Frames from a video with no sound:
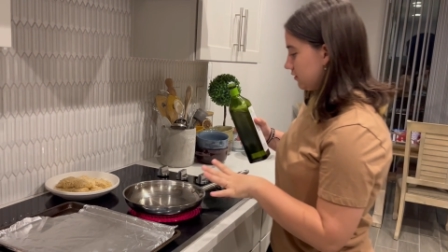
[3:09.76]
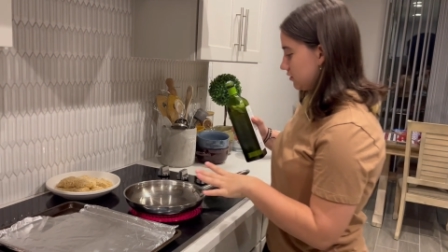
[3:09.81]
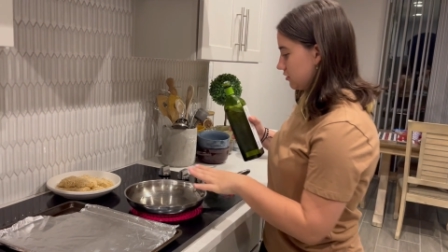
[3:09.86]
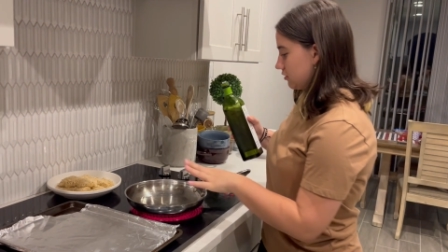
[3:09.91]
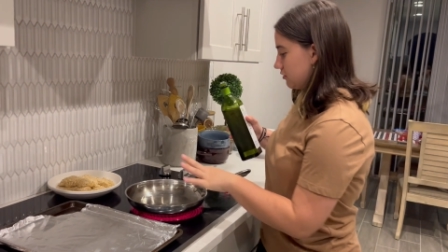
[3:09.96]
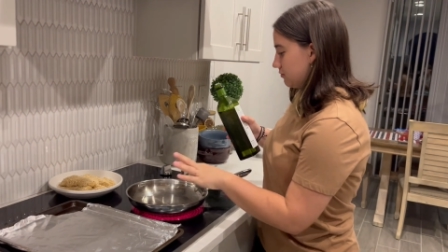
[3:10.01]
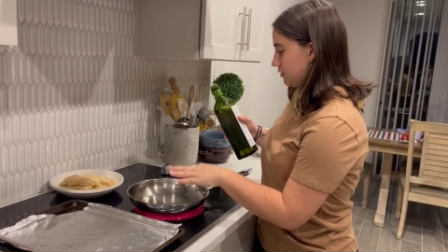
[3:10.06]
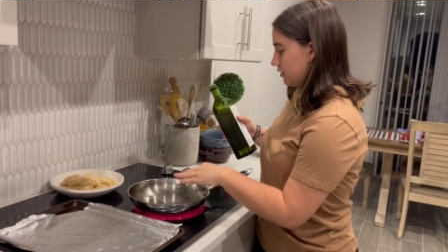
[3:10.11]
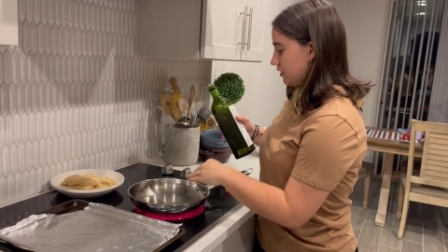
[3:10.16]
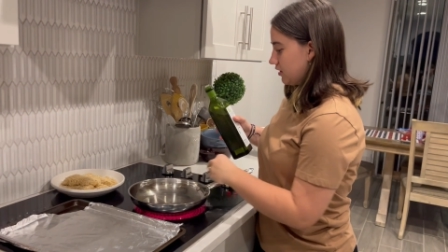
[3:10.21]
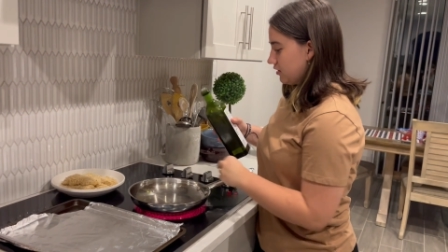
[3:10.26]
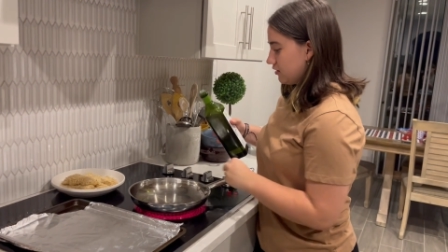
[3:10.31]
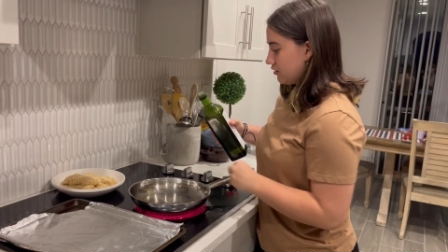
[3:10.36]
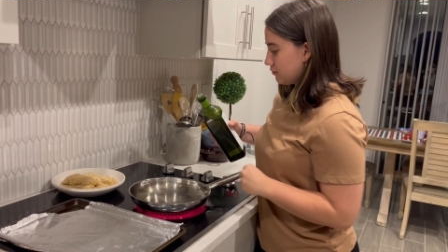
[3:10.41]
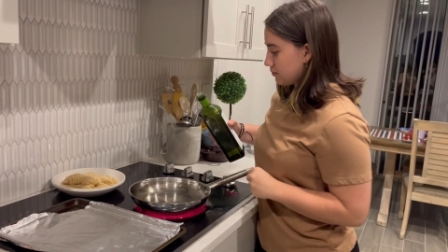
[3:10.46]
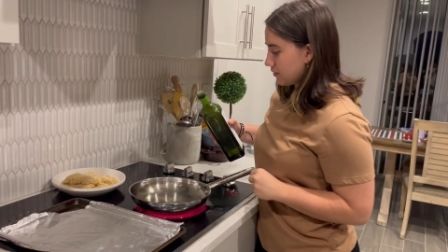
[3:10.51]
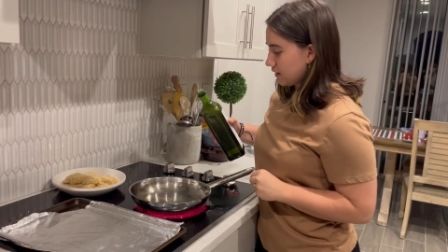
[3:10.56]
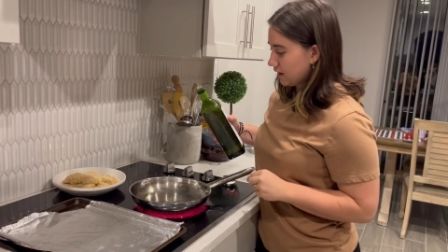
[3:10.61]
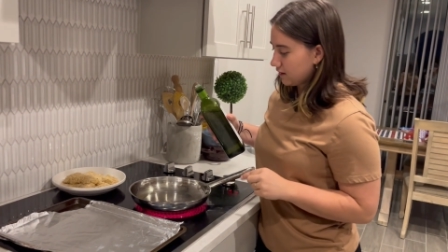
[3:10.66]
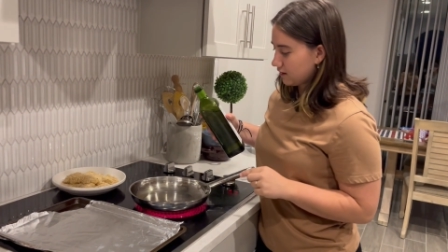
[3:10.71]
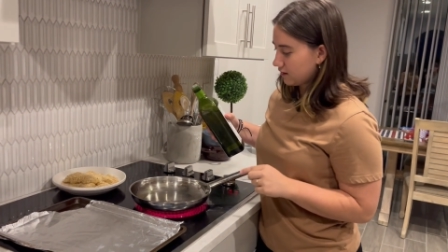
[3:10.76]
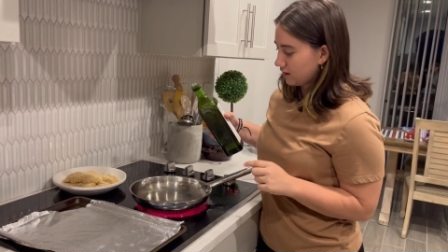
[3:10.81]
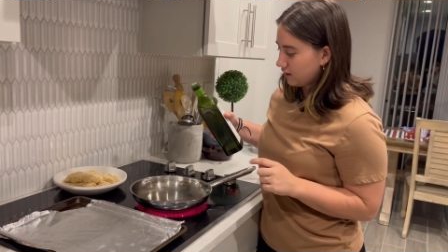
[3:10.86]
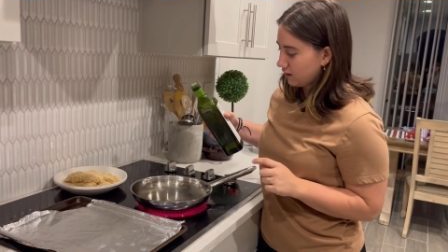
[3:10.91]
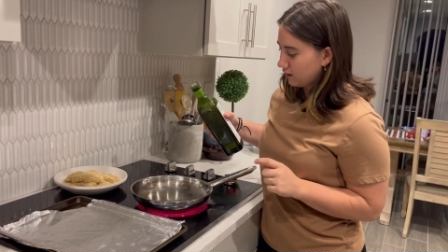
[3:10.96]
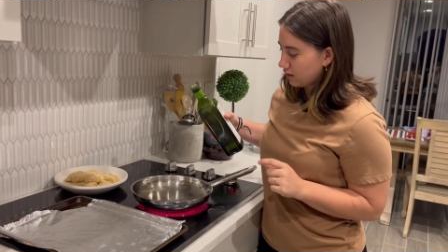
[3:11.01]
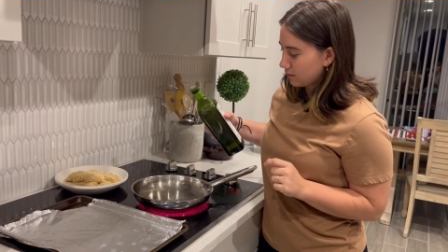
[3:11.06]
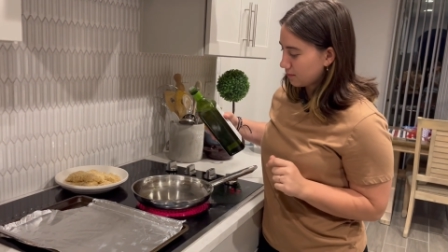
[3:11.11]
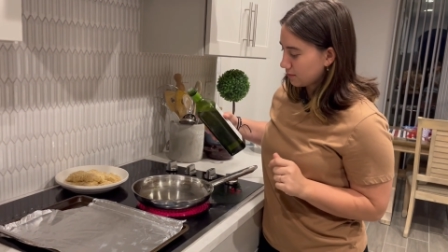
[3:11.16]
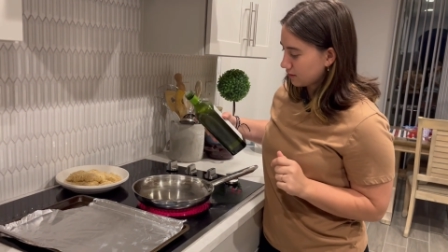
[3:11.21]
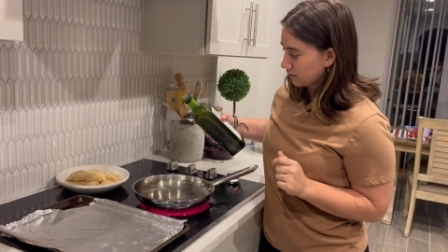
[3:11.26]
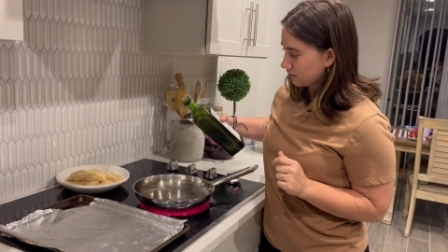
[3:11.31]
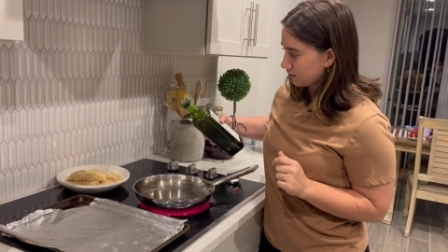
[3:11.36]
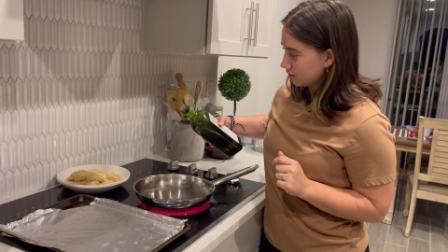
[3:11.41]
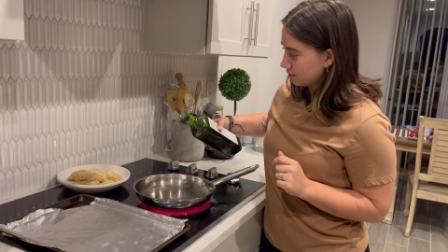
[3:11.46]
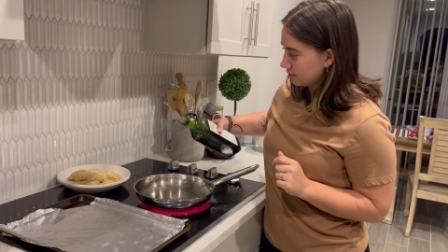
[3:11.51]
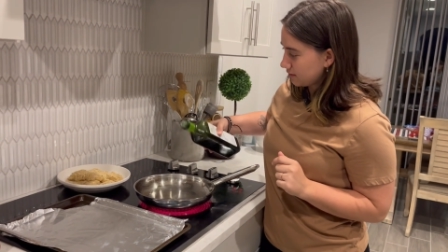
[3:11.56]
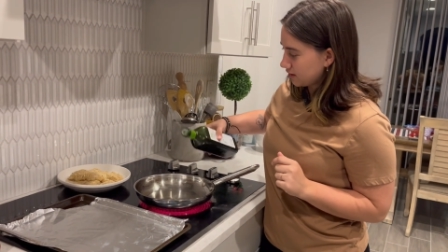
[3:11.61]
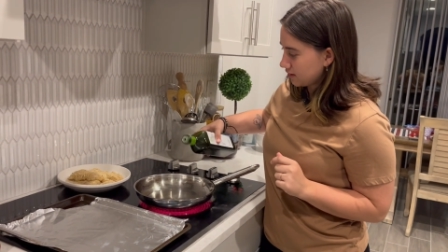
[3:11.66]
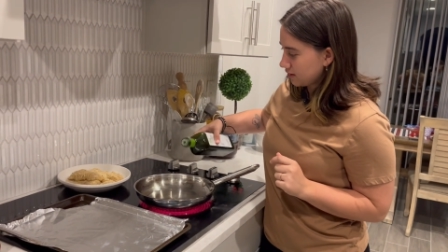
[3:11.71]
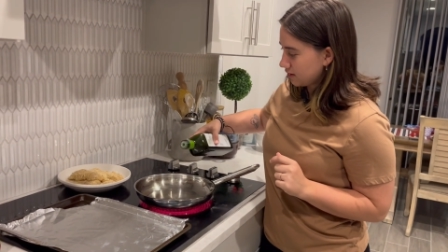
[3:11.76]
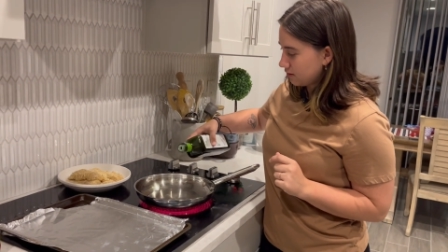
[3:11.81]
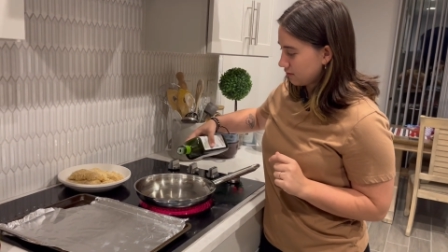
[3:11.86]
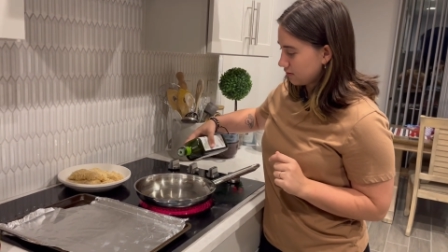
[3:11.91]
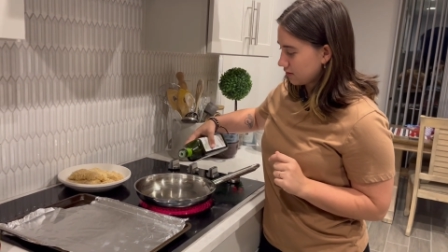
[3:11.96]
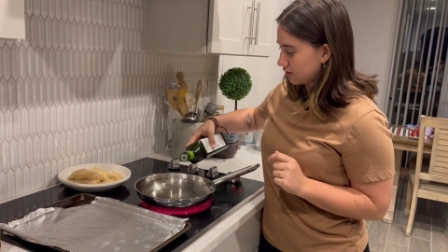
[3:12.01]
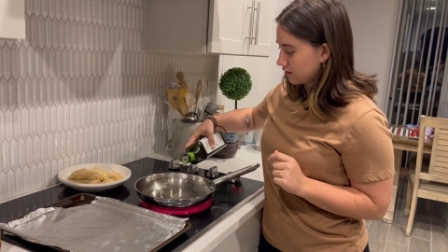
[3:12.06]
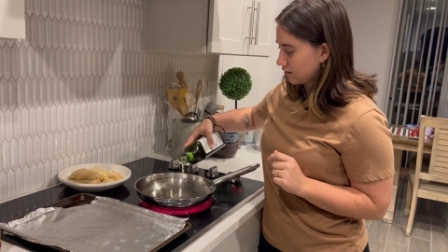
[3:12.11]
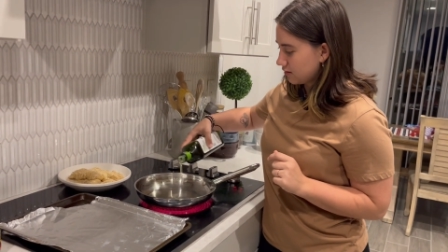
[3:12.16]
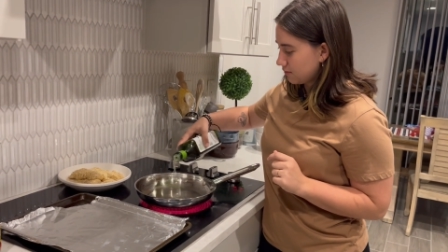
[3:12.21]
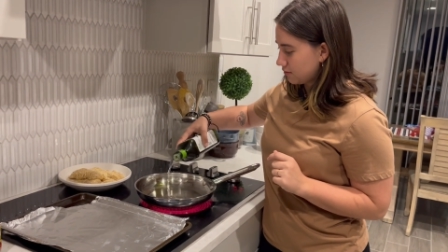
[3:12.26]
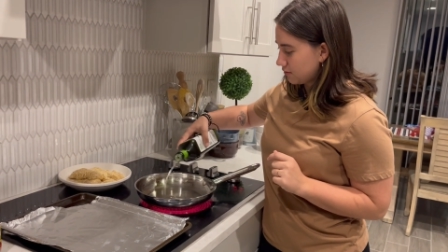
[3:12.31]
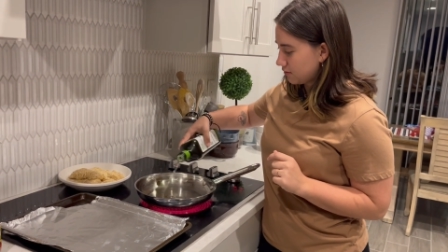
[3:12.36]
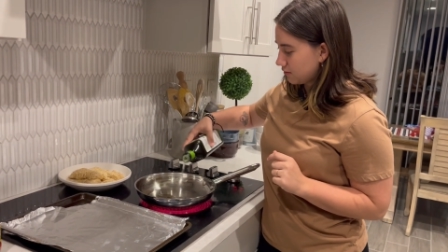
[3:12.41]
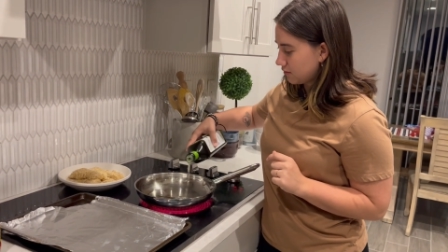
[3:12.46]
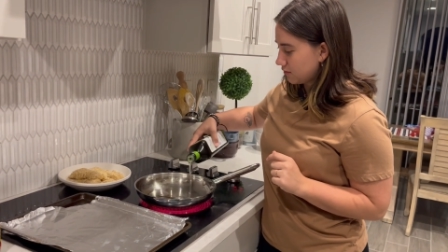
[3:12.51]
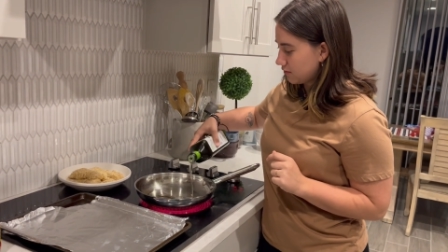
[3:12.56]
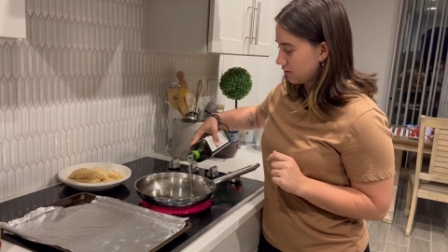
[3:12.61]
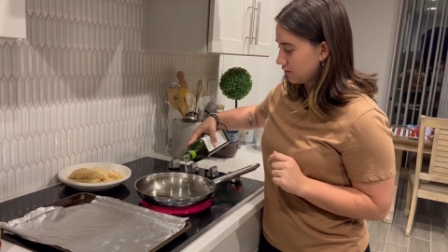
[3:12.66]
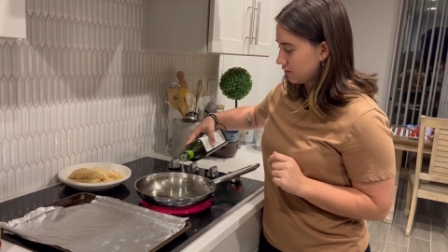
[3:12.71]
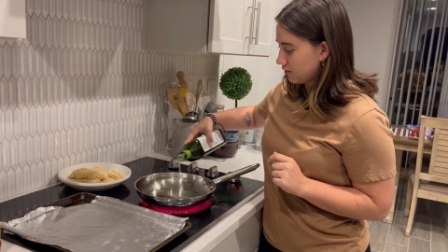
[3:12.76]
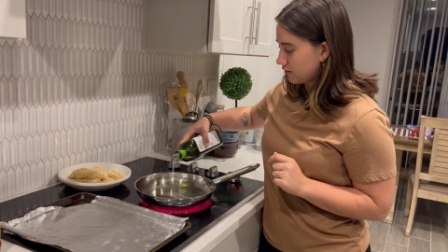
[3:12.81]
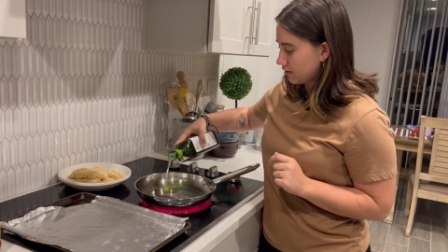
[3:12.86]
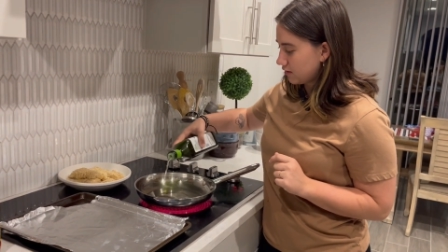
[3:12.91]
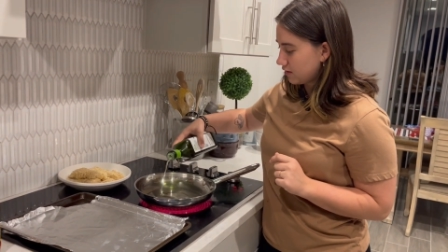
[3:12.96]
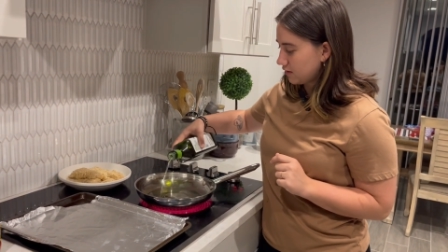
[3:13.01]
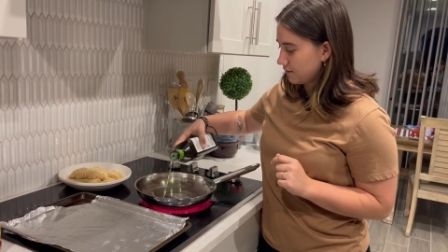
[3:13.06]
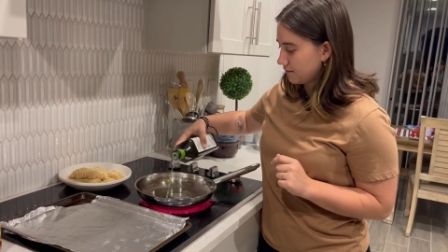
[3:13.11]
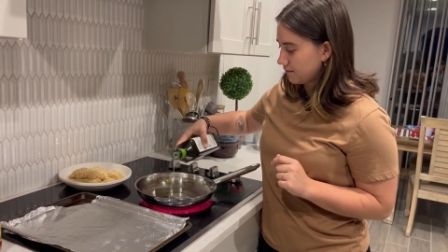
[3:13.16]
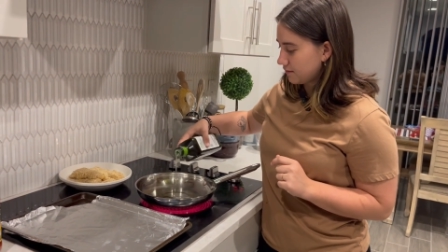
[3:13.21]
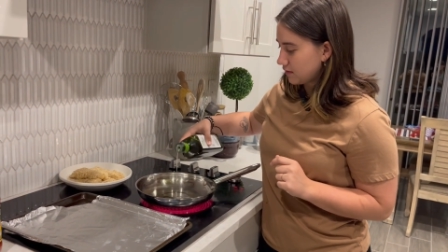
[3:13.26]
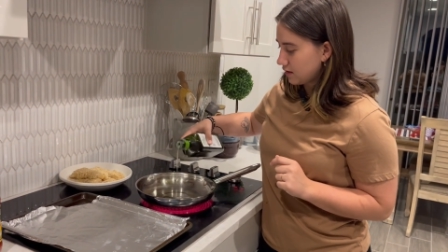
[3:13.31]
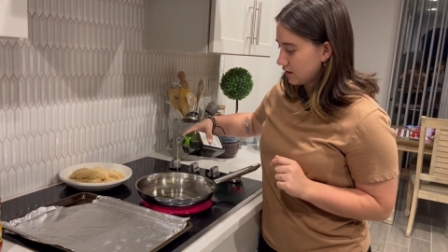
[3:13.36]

so I'm letting the pan heat up a little bit and we're gonna put oil on it.